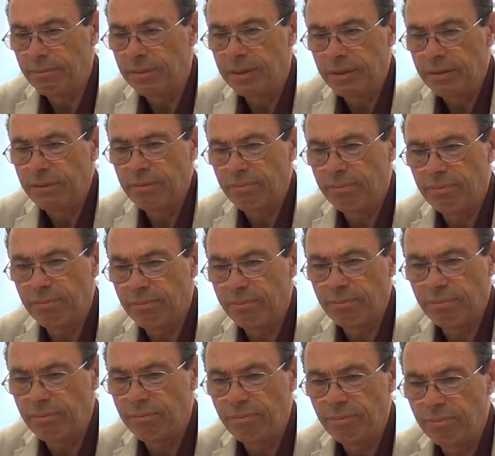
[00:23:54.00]
this
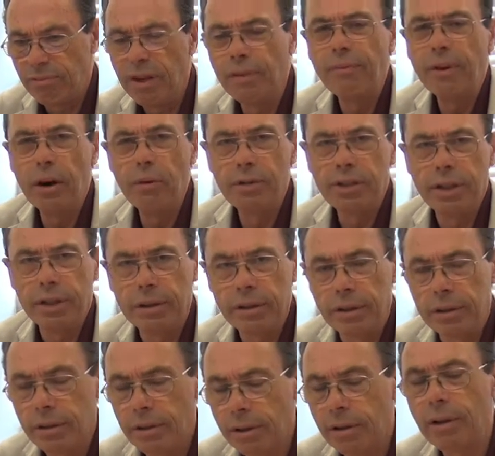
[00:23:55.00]
devotion,
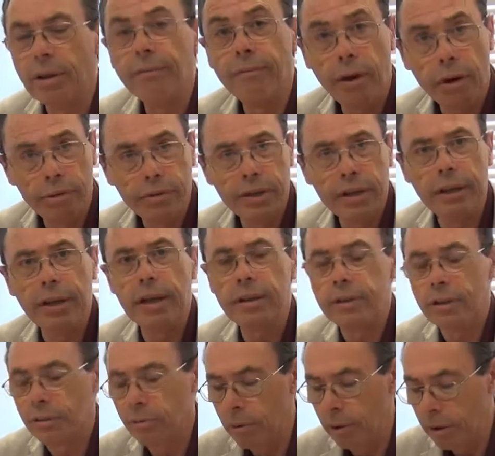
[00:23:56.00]

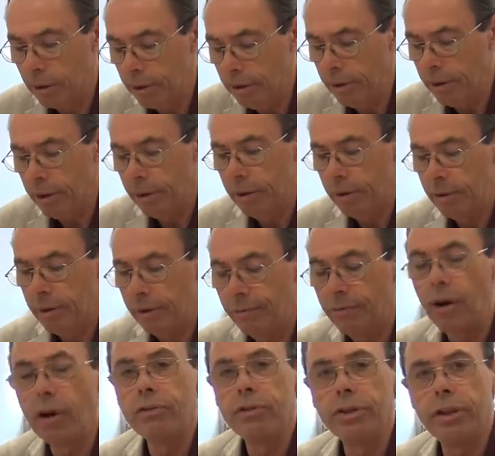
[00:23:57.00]
that's the word,
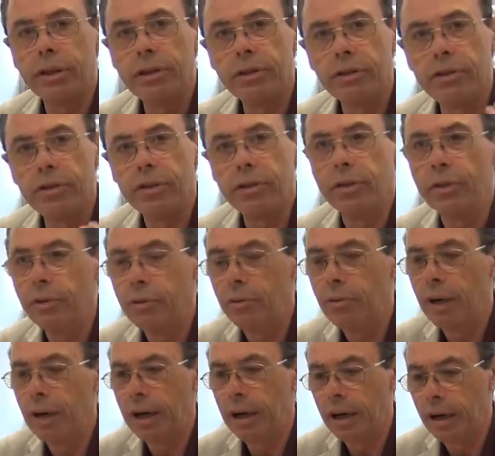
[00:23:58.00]
devotion
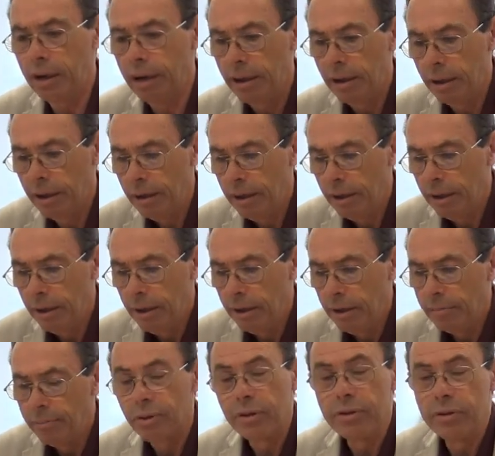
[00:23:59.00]
to
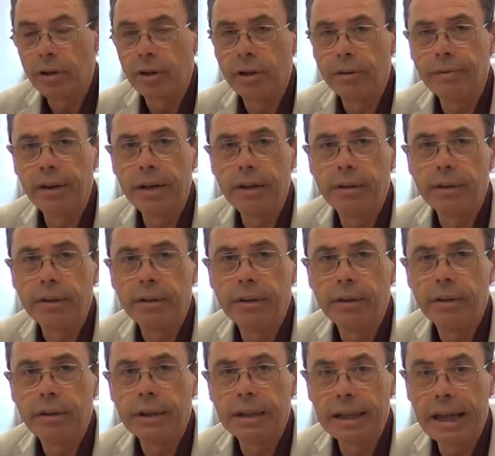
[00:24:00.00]
preserving
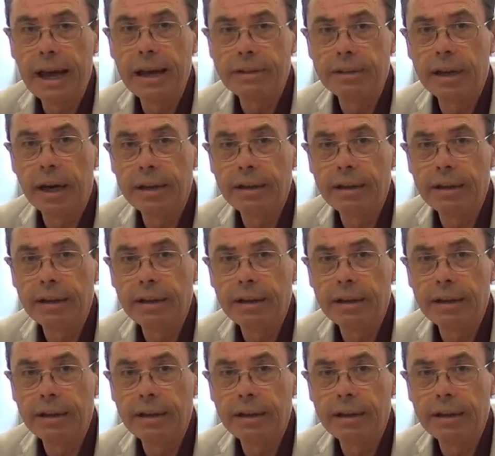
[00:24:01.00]
class